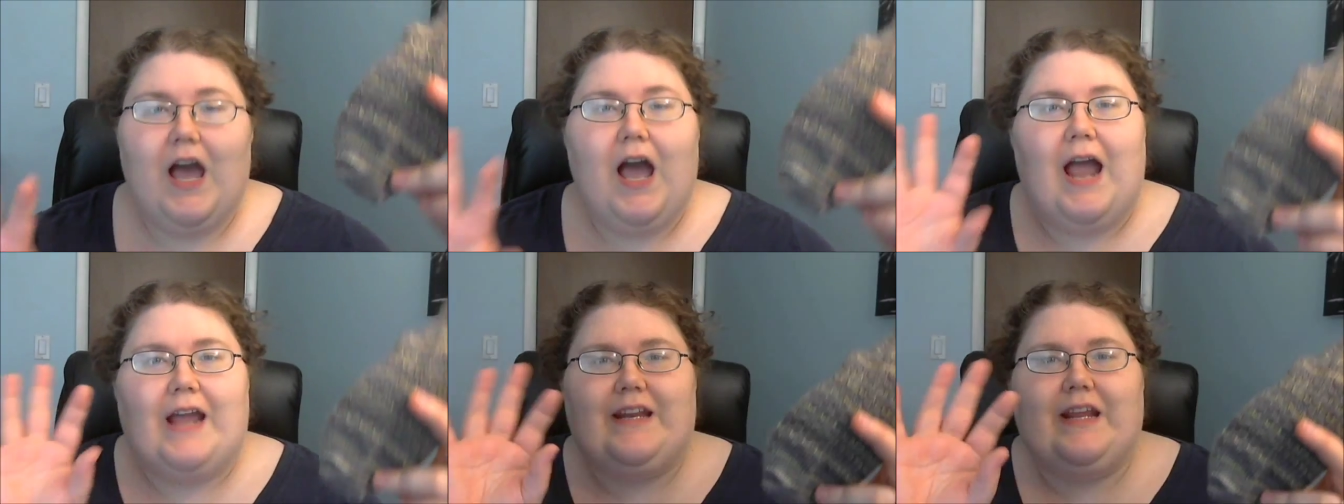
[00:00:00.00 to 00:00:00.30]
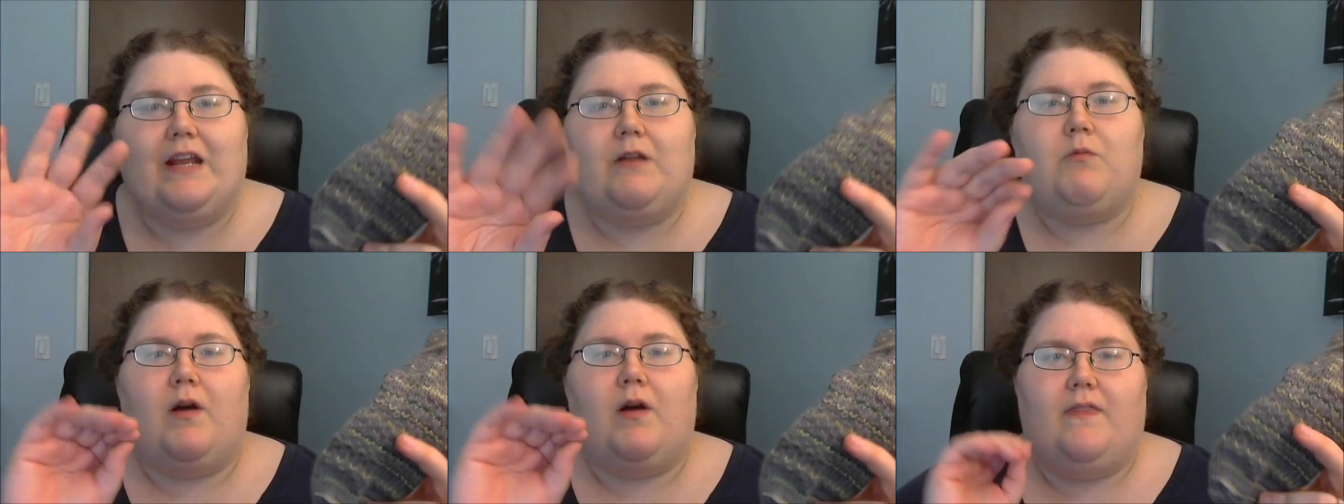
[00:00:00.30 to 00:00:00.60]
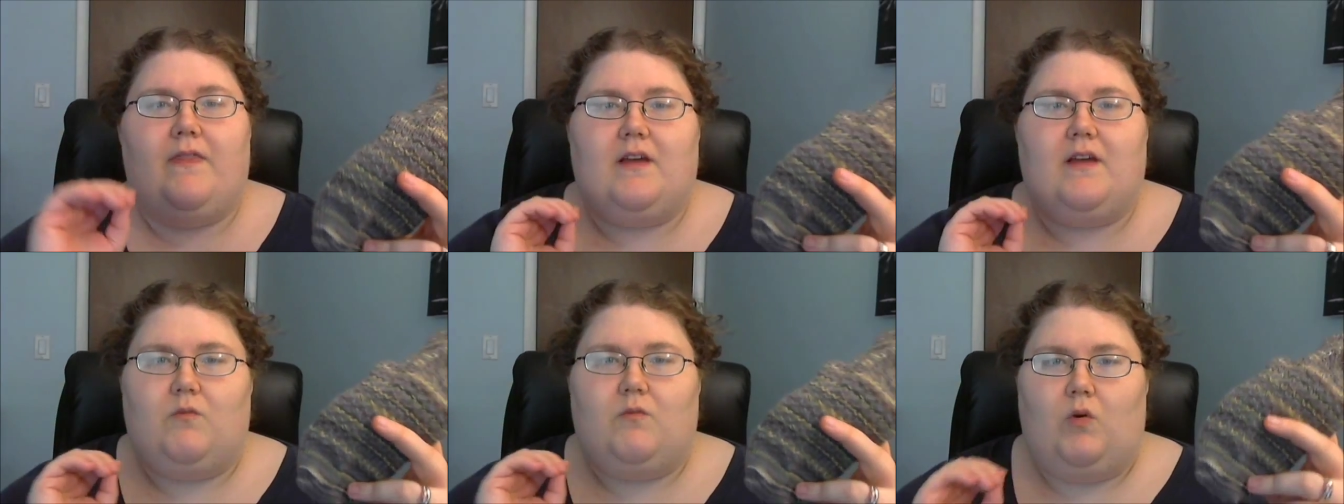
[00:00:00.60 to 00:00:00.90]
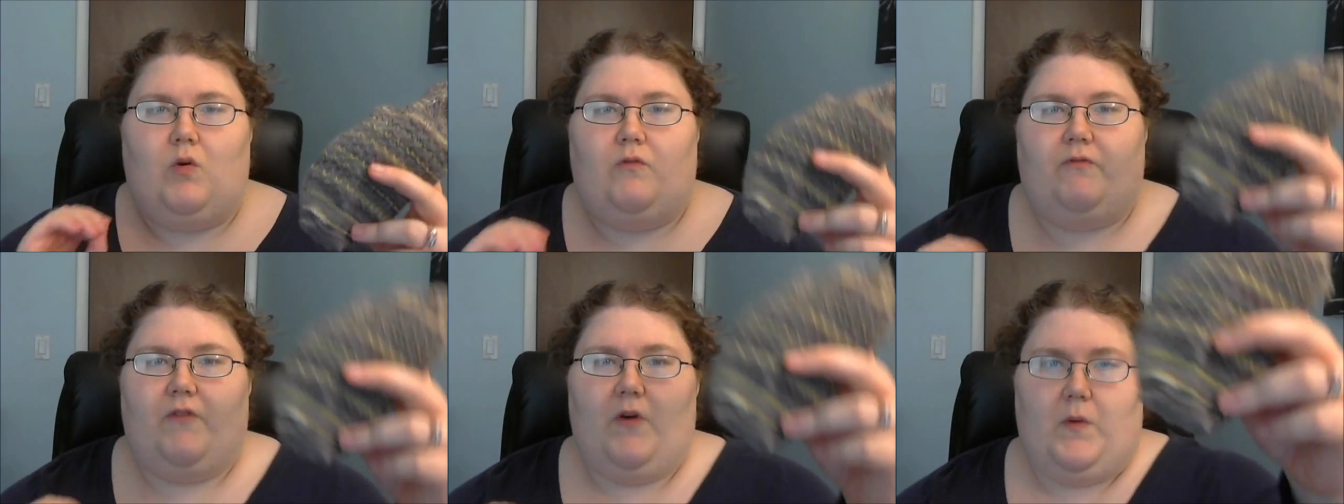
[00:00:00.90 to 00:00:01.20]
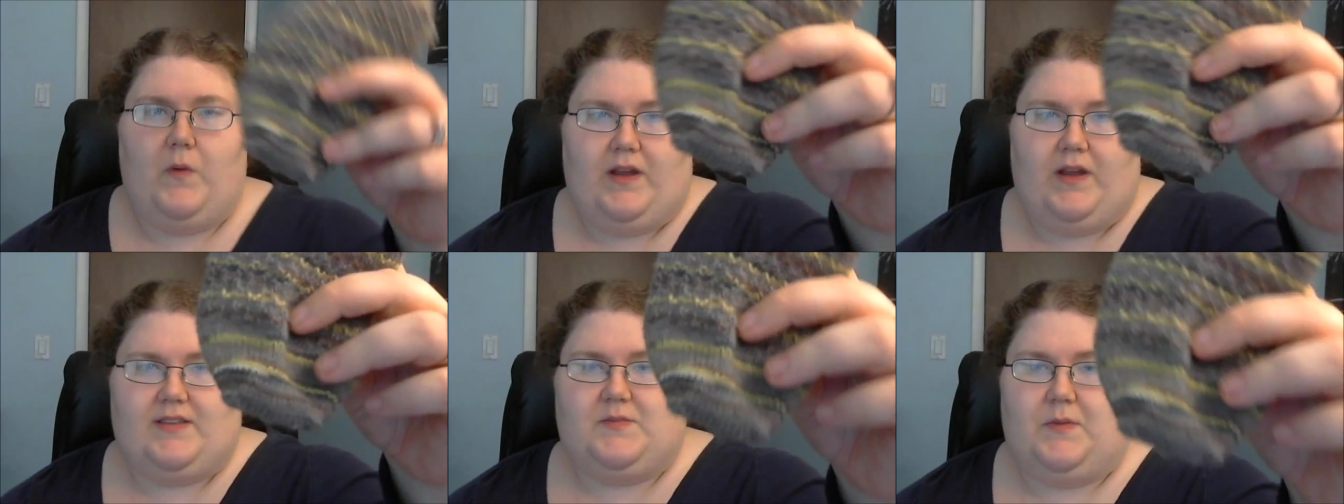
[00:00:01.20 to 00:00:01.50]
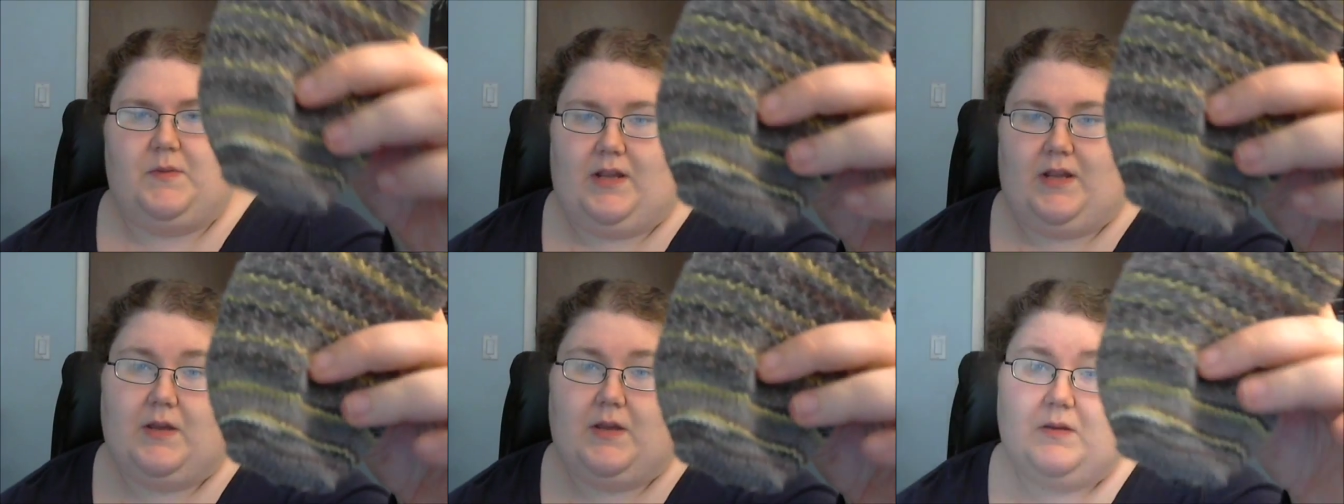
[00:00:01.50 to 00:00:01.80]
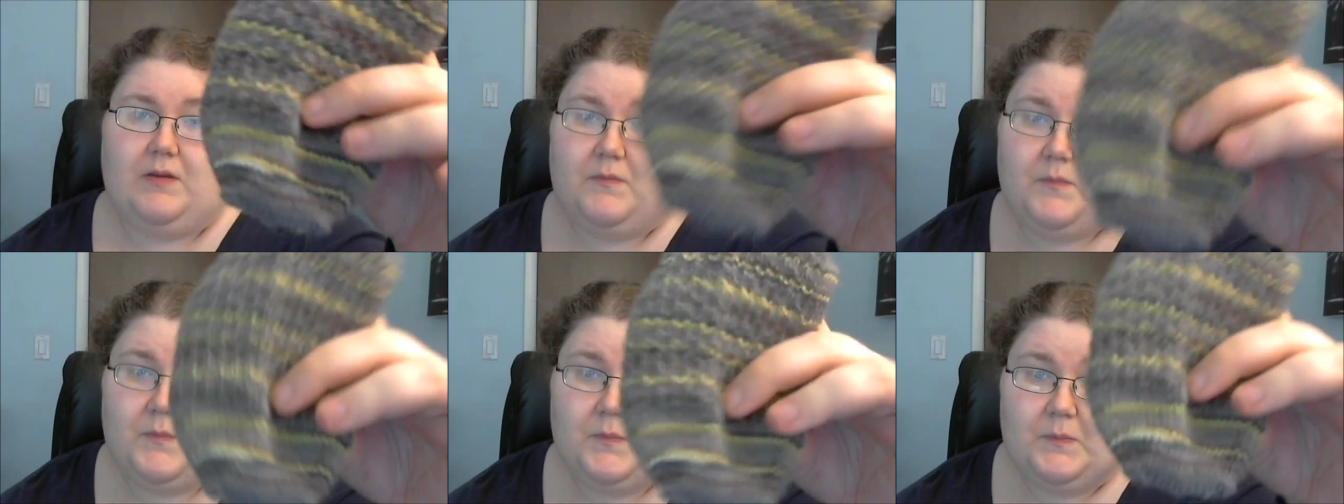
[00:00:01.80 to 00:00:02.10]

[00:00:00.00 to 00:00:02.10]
I need one that will focus when I